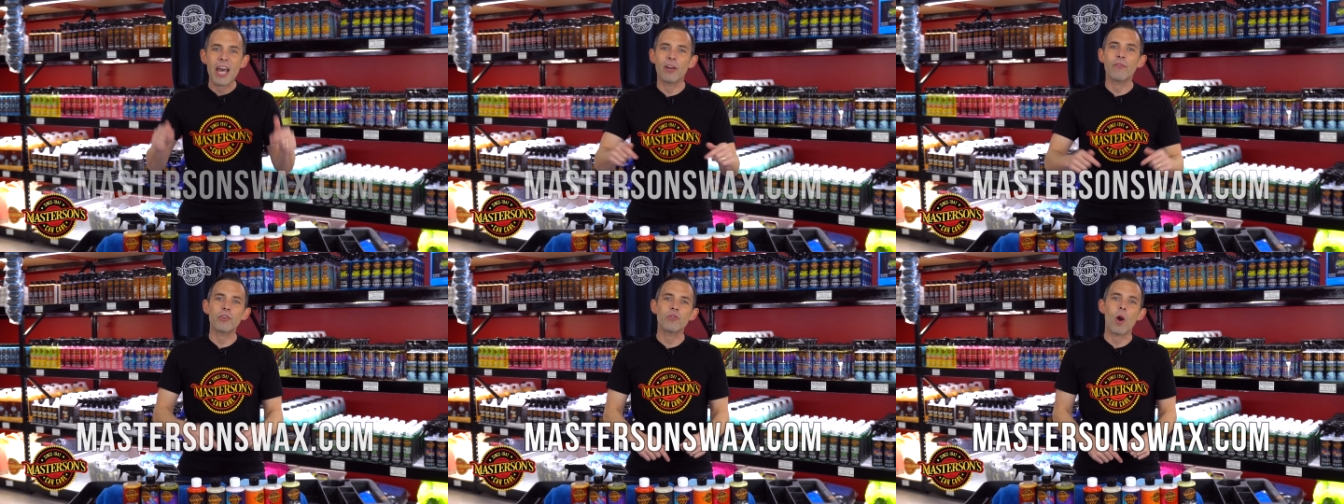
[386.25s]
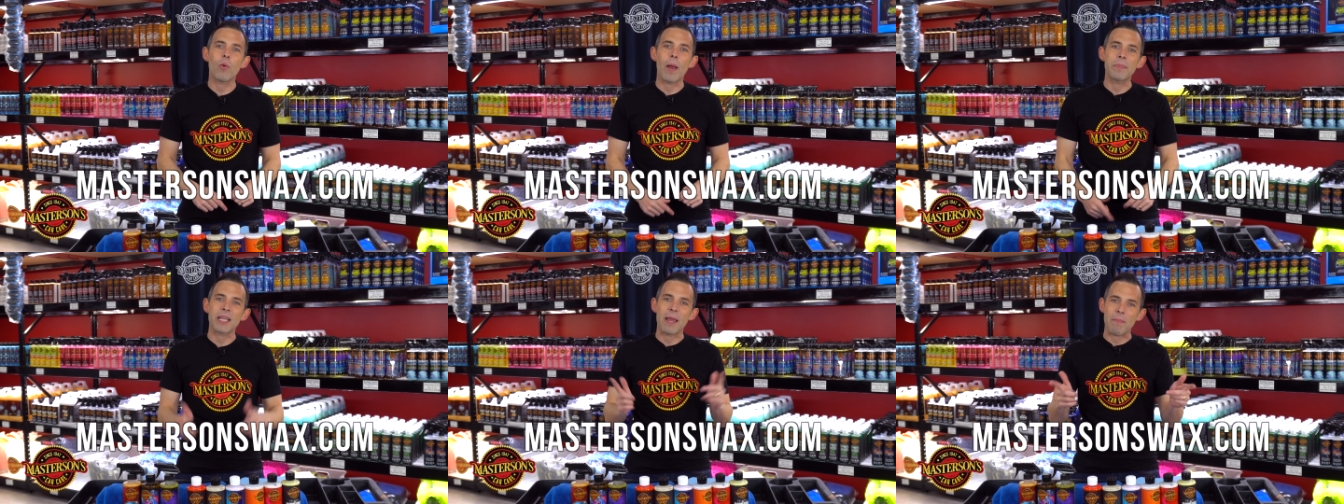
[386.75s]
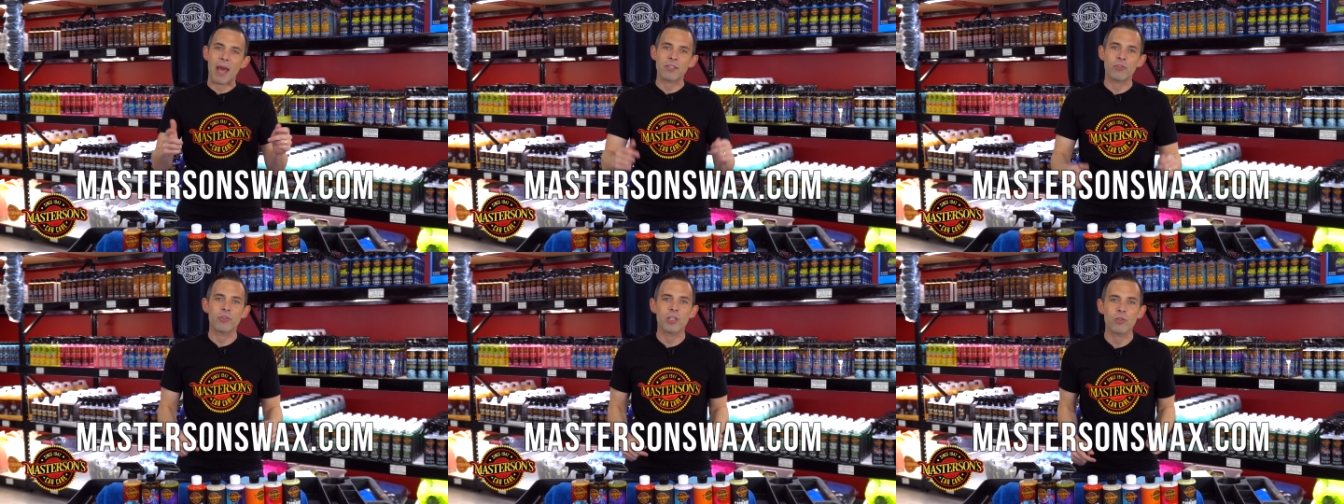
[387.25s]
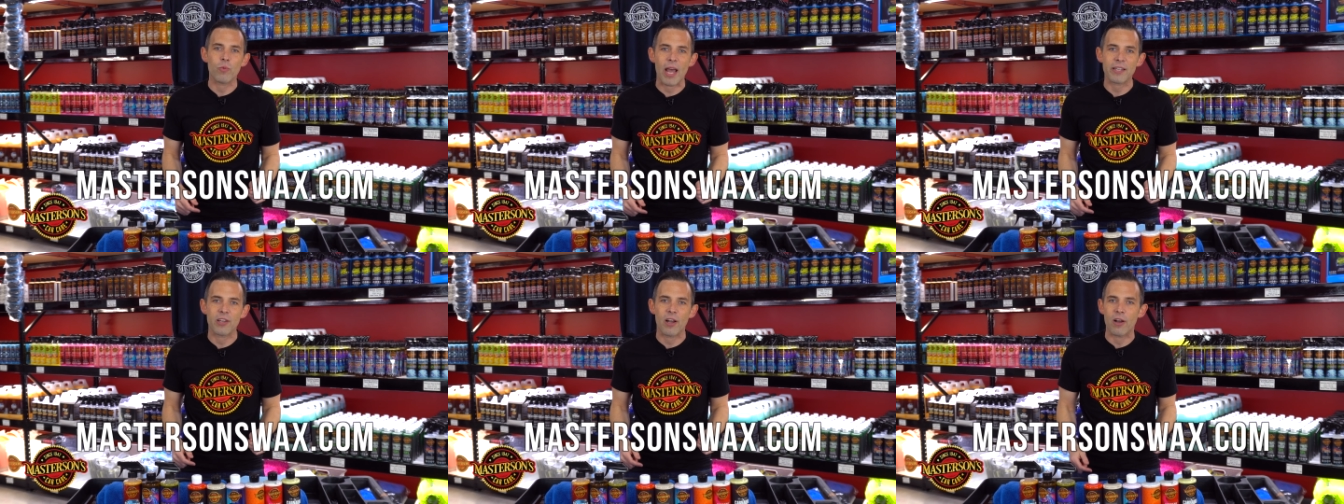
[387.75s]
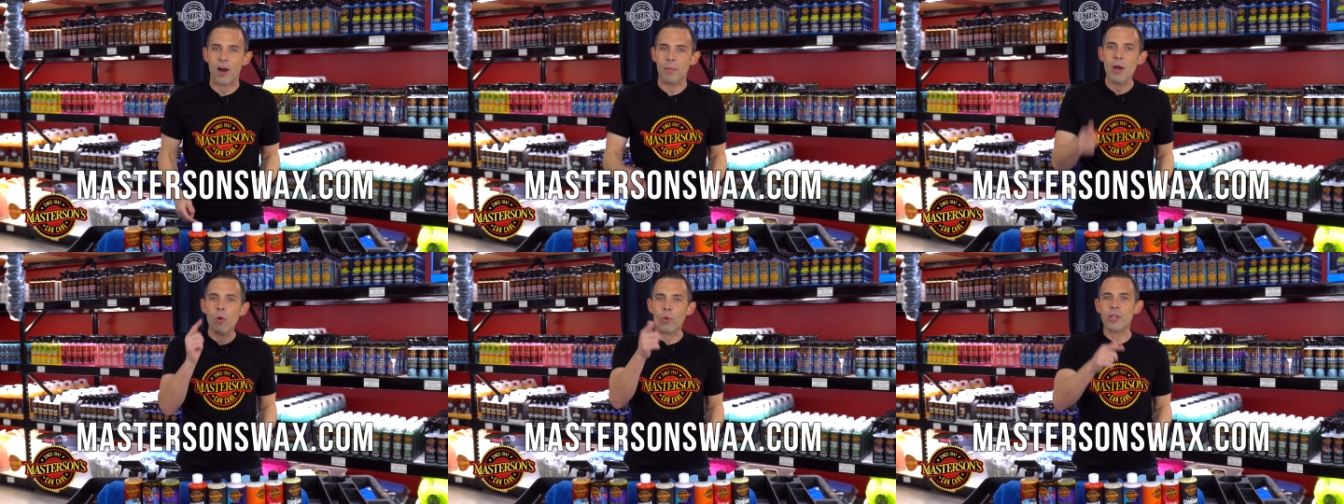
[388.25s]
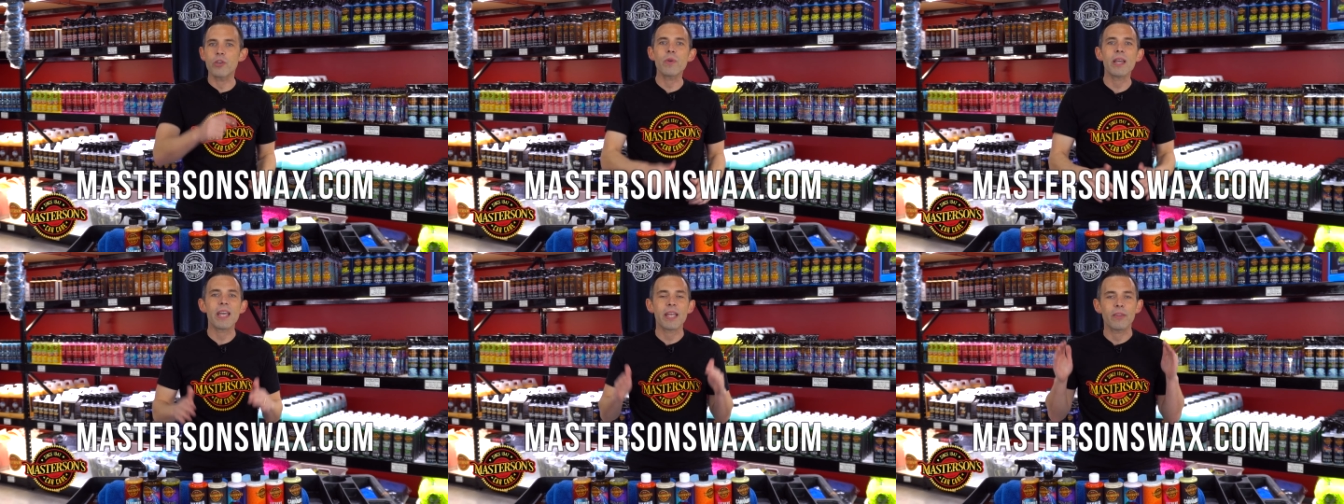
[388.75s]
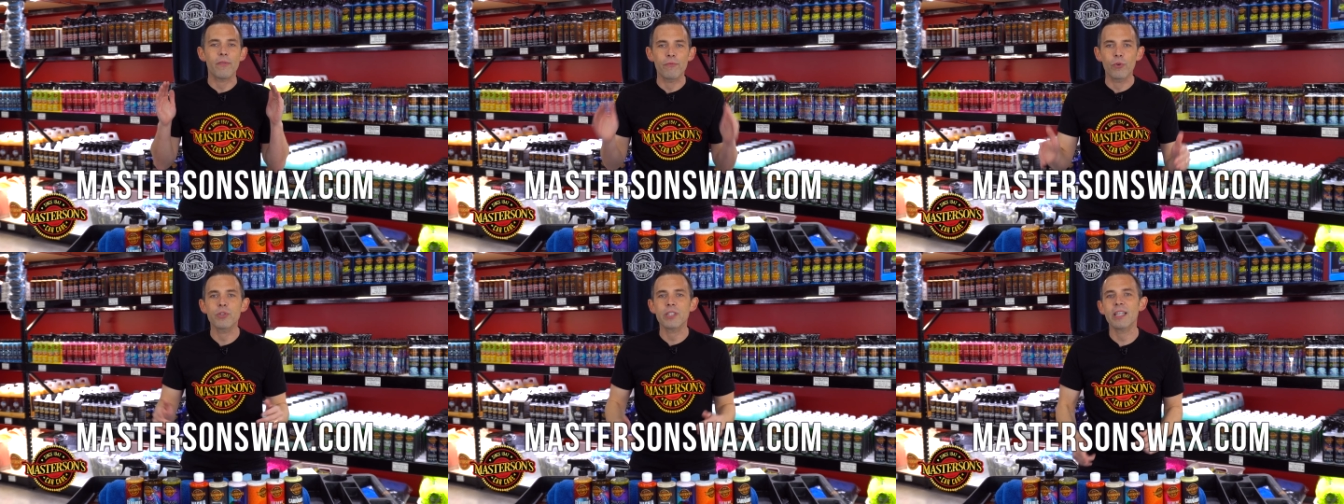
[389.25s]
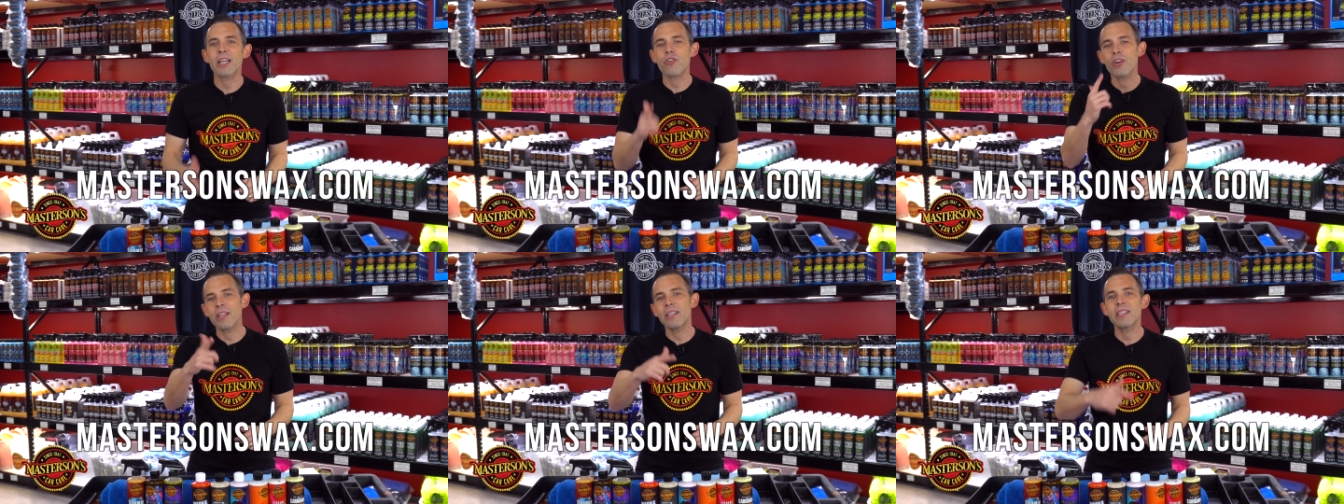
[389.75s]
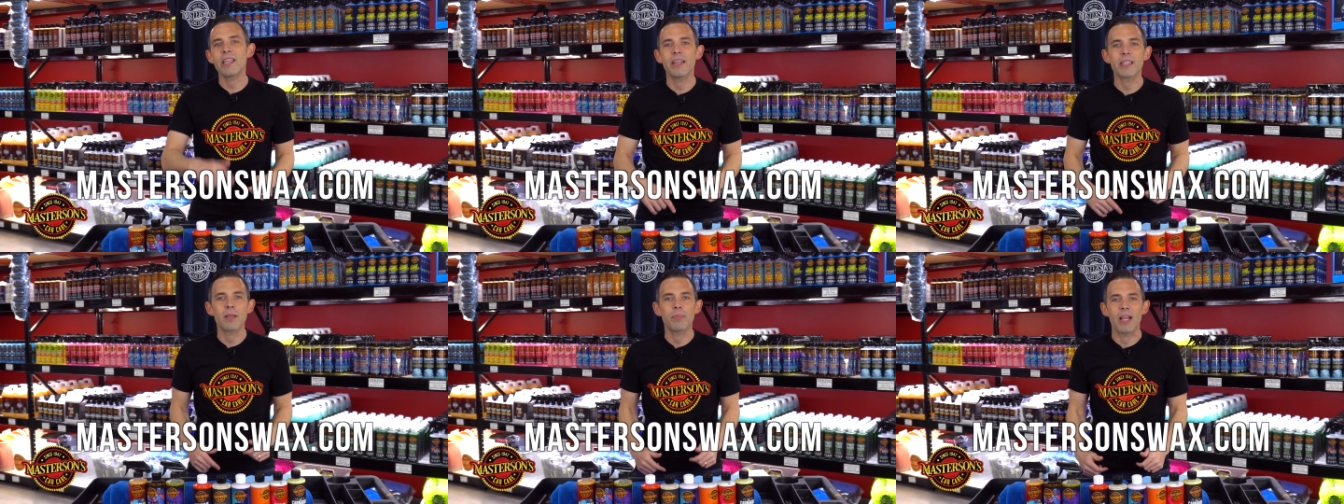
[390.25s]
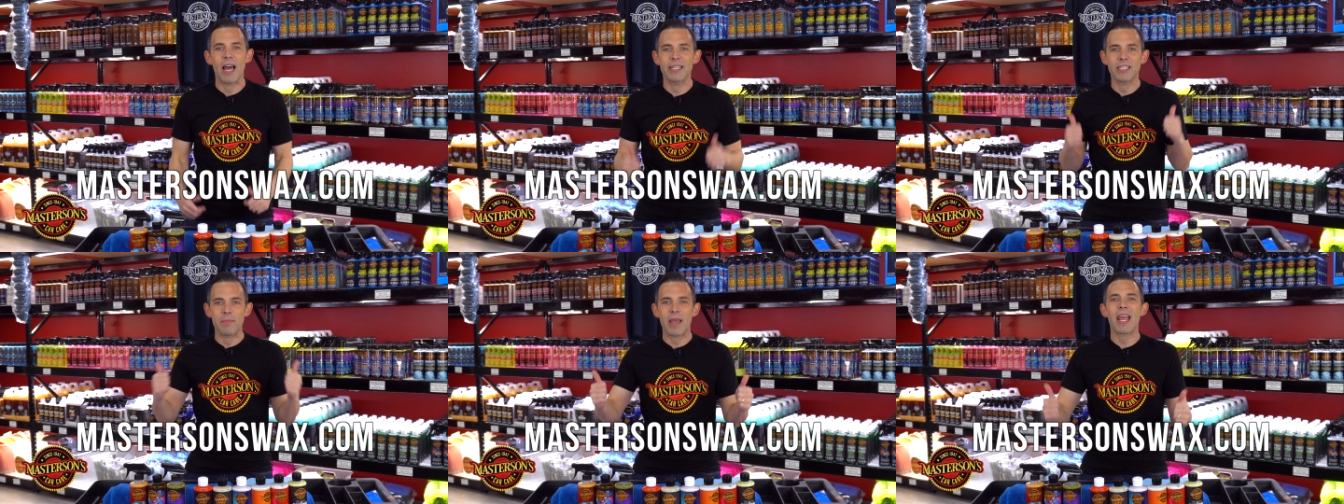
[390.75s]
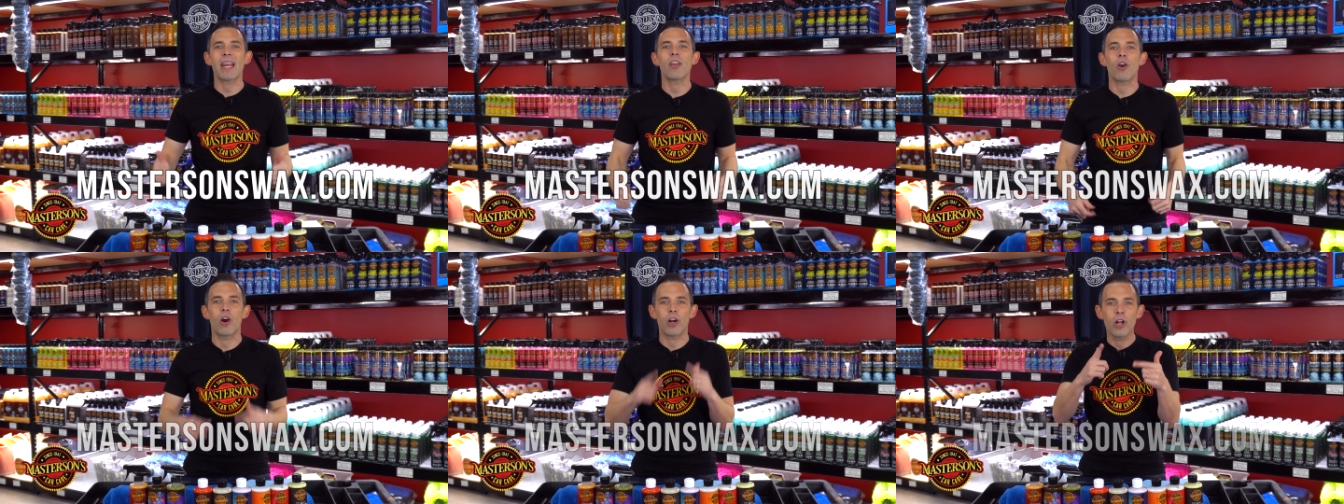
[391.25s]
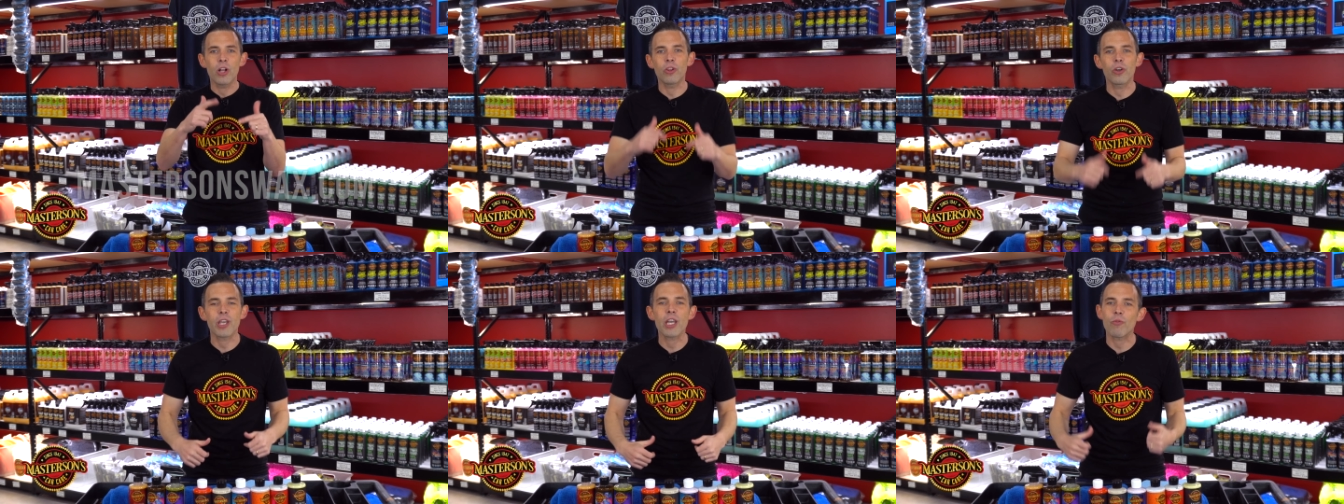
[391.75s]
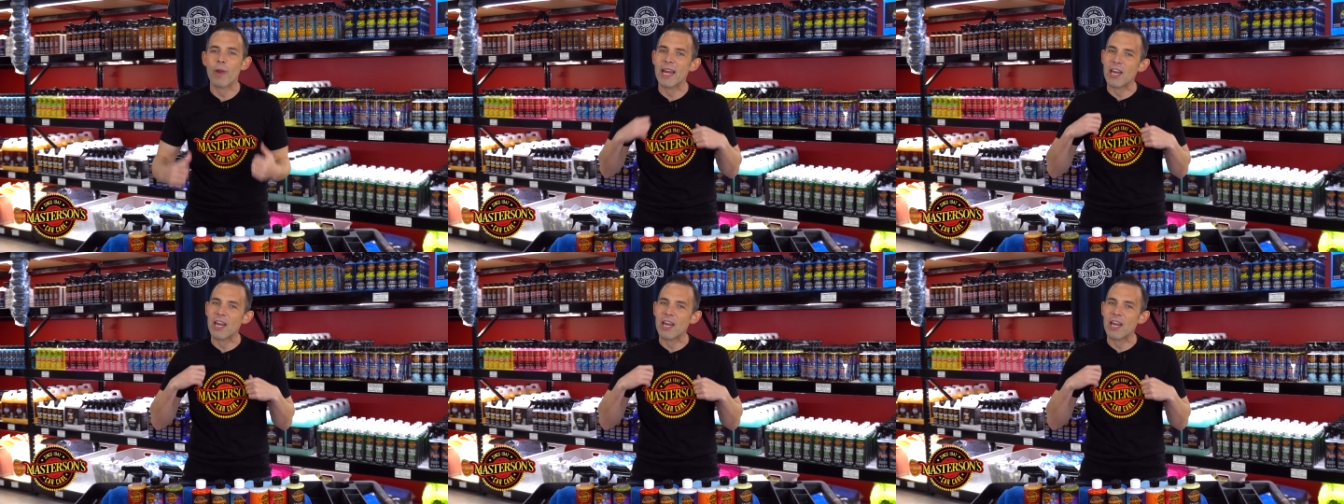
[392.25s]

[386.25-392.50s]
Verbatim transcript: head over to our website, mastersonswax.com, where you can get the full selection of detailing supplies to make any car looking great.